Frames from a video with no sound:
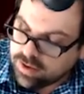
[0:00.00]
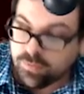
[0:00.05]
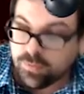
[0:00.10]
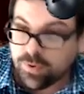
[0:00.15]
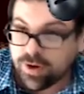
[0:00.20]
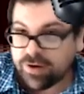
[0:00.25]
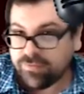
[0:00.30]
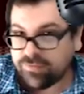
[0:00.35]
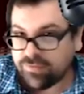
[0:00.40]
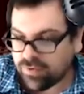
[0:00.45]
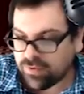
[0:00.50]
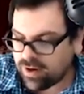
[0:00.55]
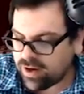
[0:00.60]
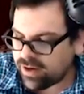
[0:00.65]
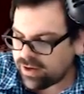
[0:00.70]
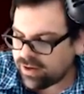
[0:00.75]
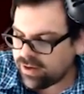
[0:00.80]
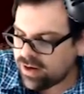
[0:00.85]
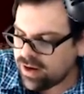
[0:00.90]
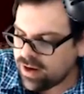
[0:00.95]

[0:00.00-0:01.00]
Wait for it.